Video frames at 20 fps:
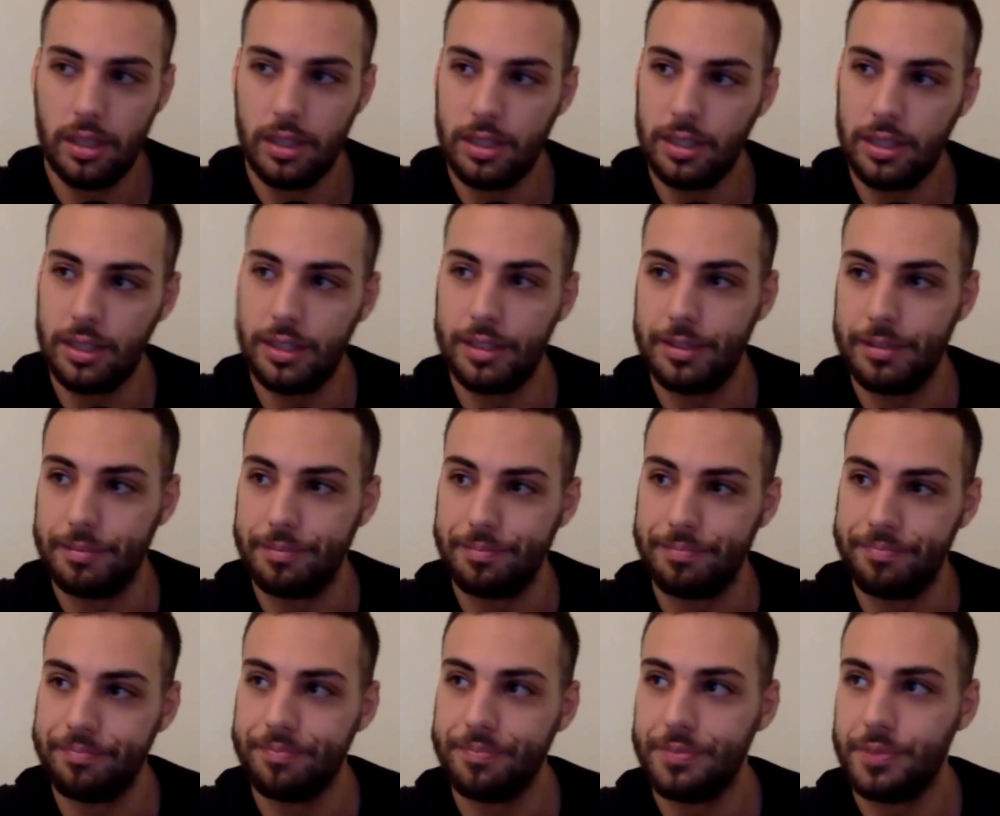Um,
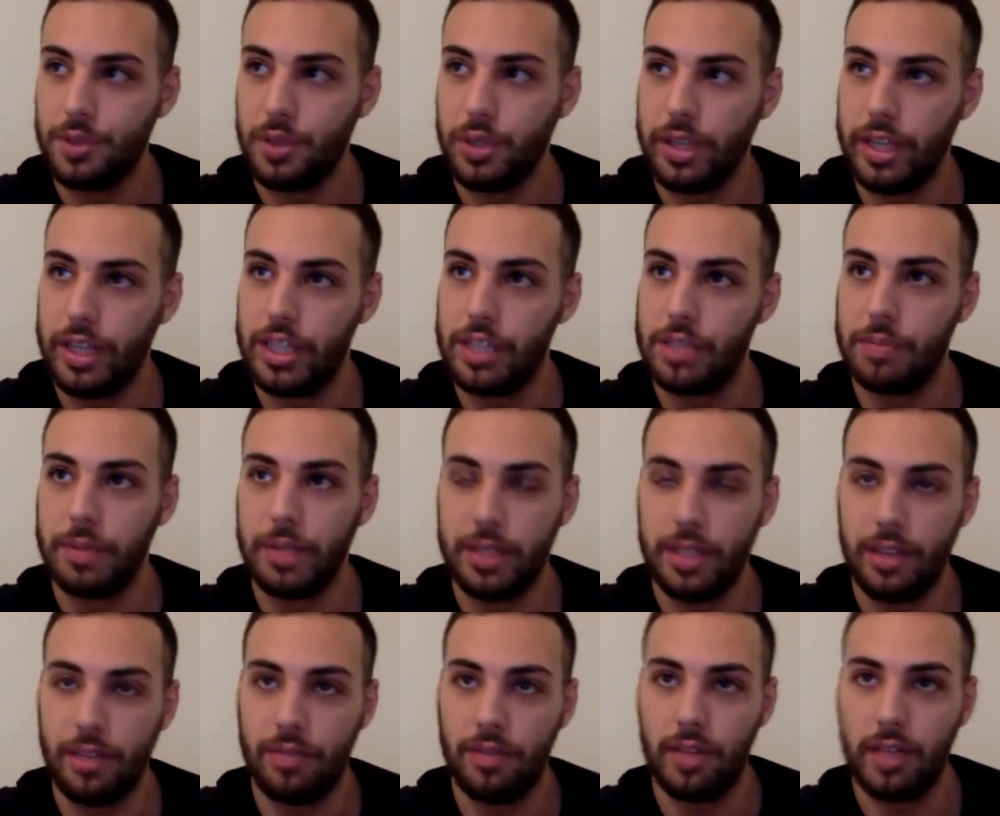so yeah, it's been
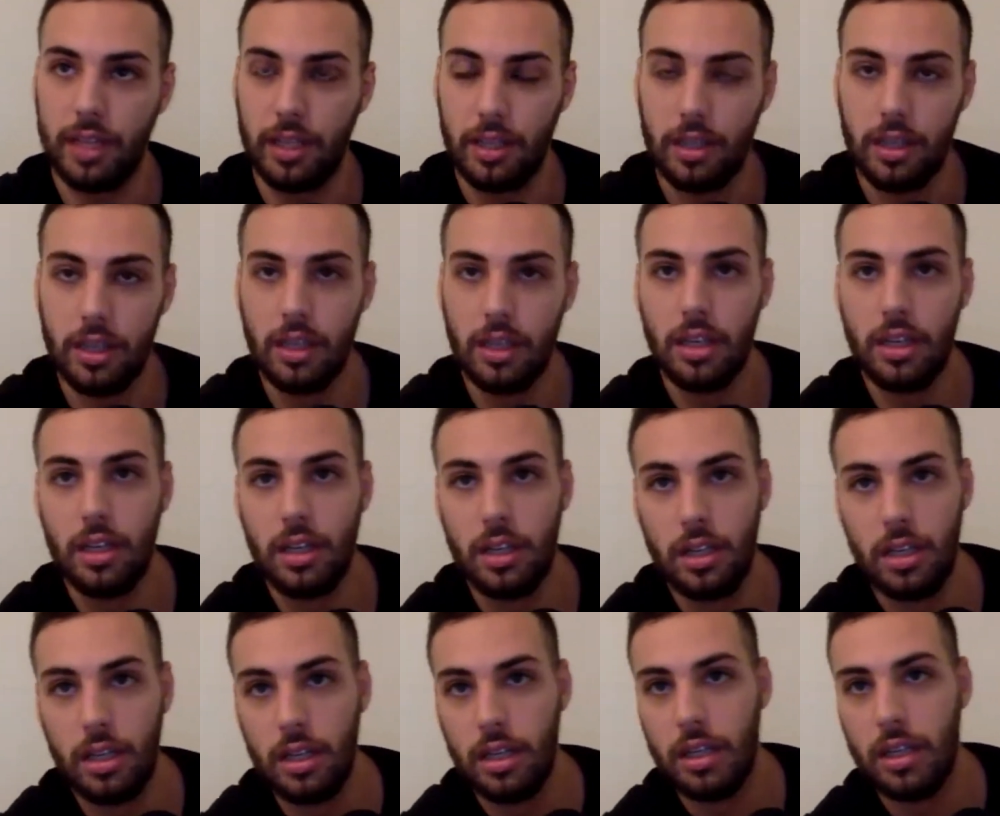definitely
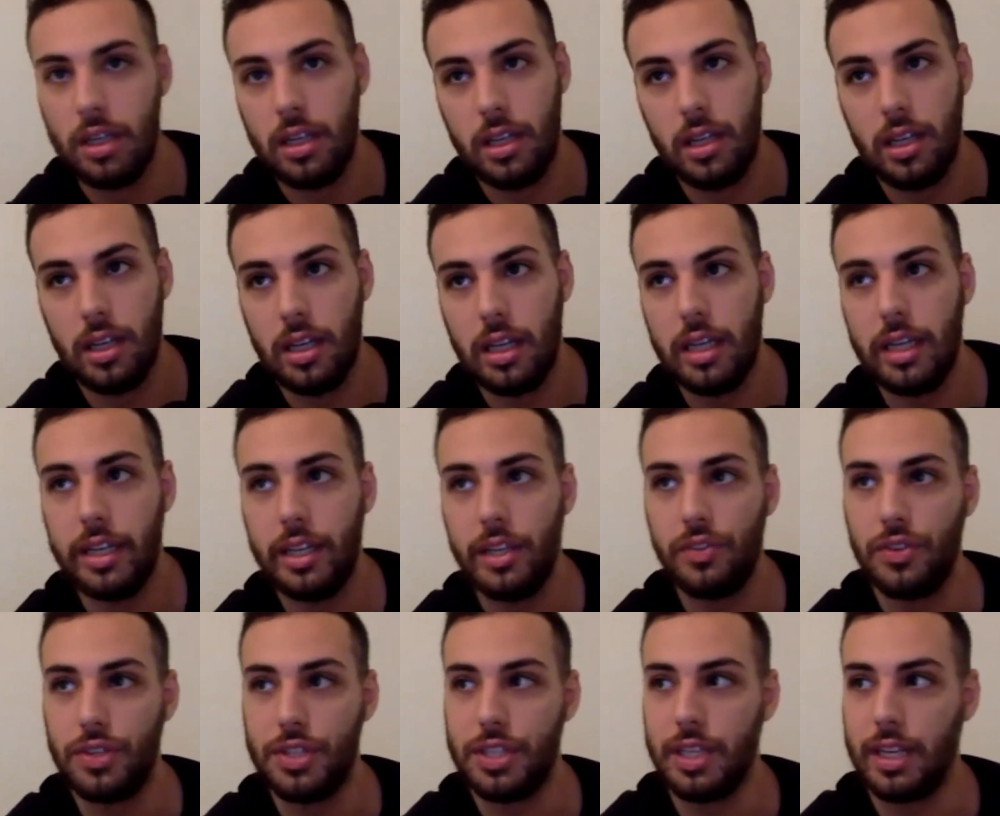an
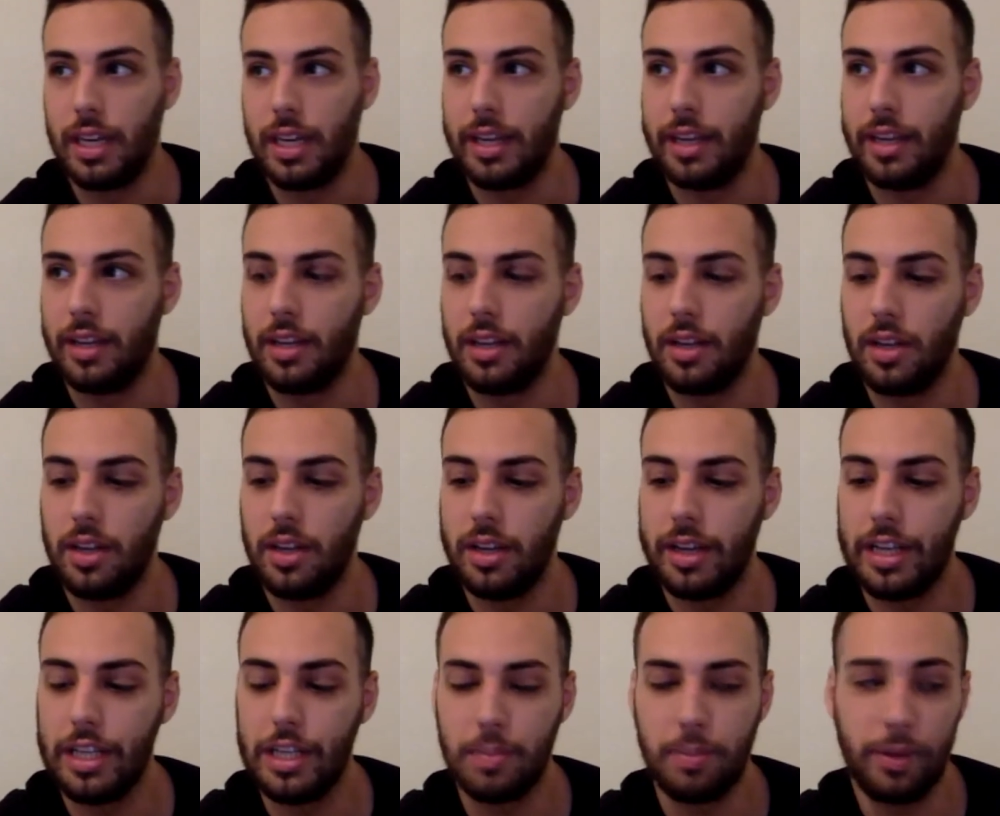interesting like
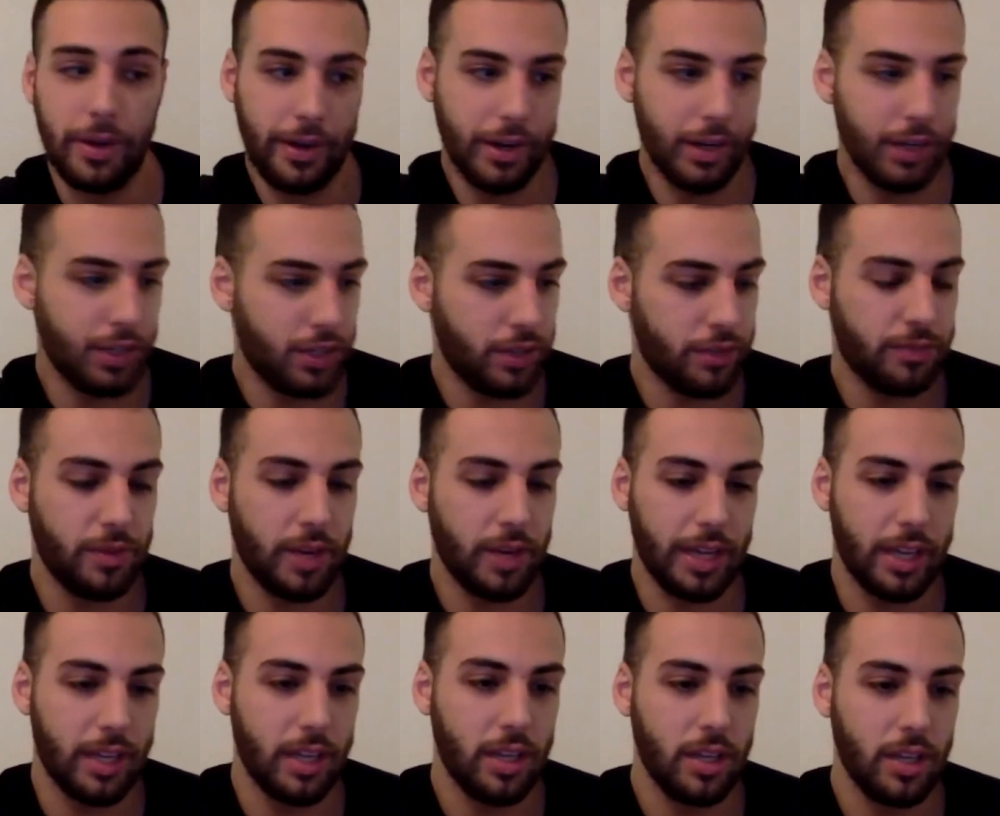experience of
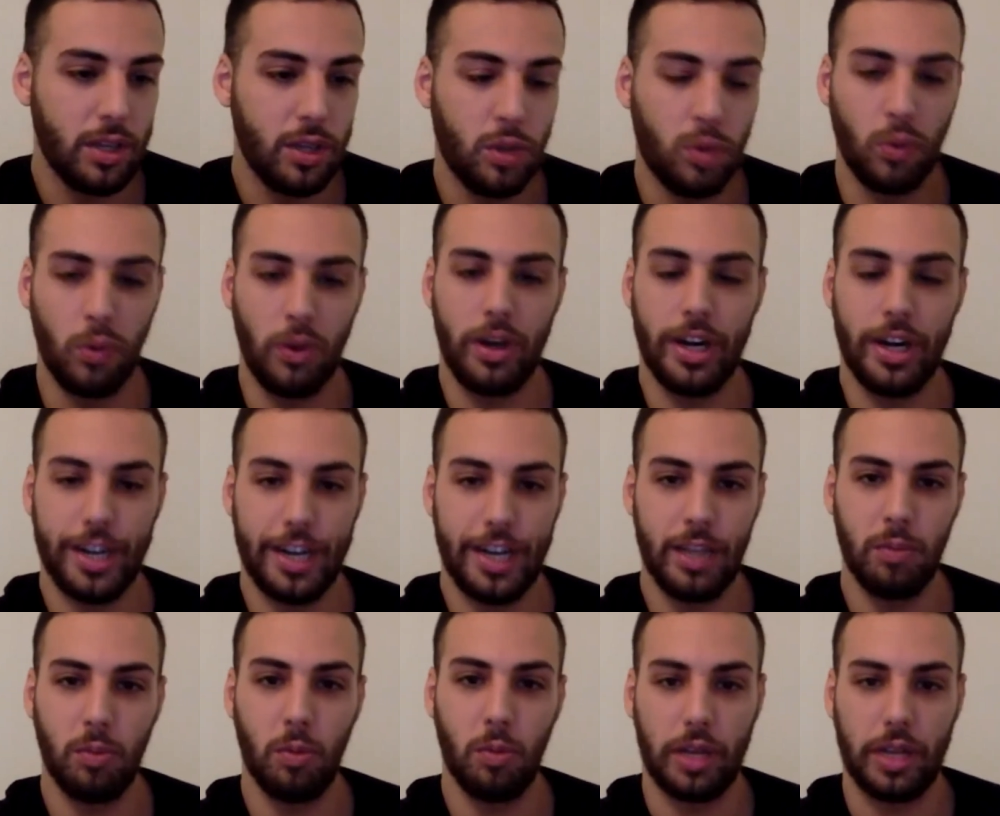like Twitter
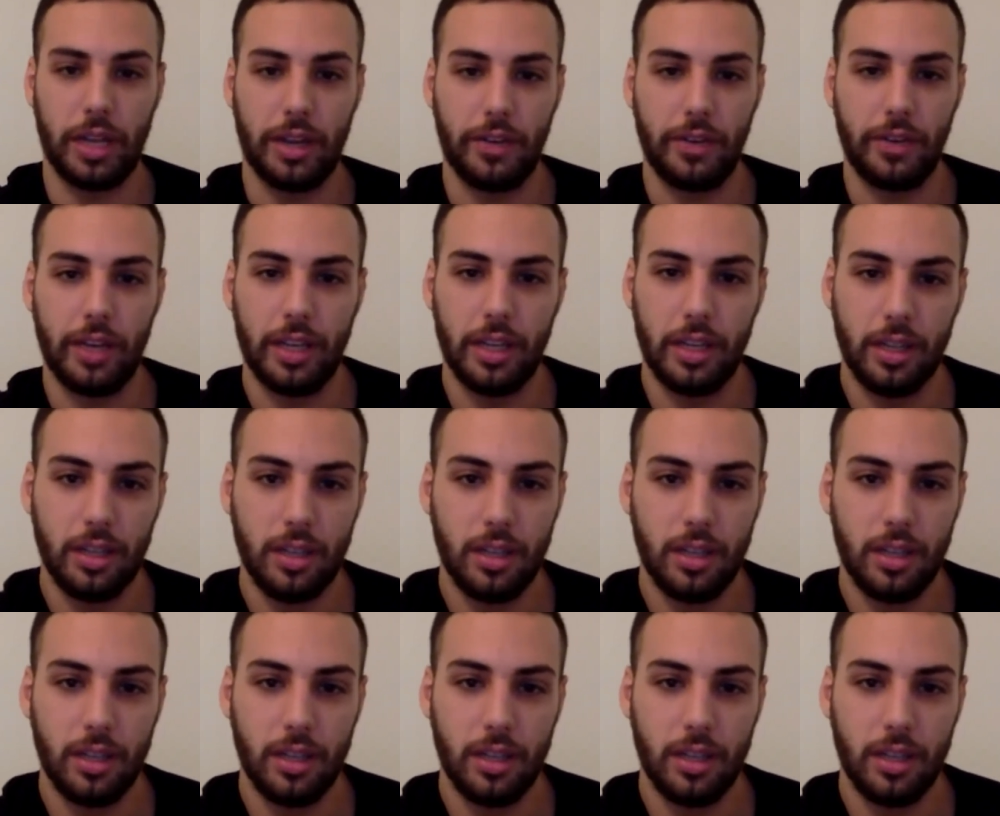networking, really.